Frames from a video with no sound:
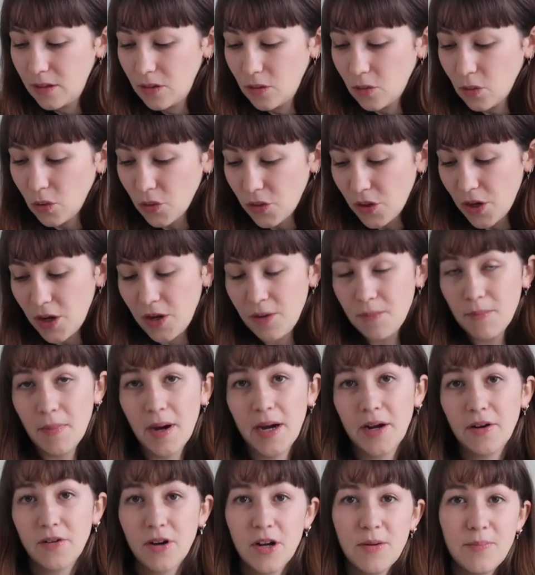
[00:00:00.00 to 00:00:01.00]
Although
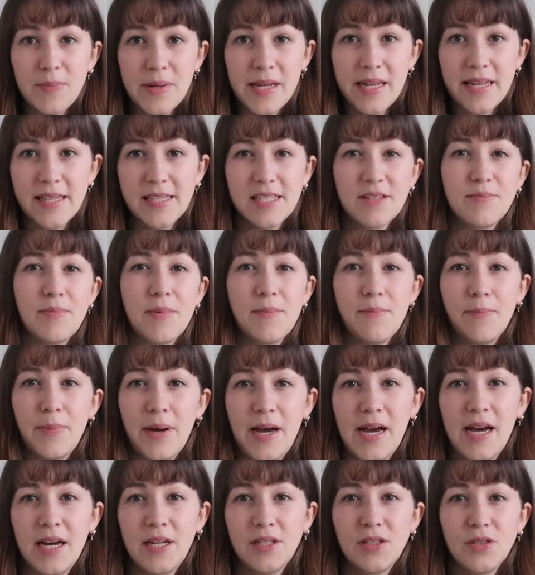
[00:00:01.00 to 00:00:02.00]
microbeads have been
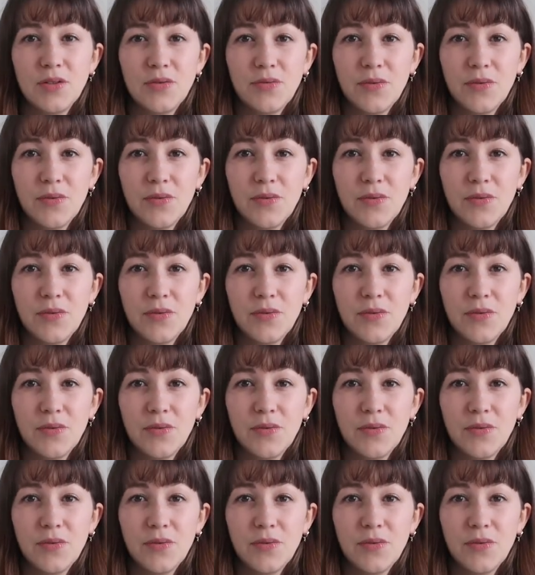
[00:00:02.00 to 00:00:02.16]
banned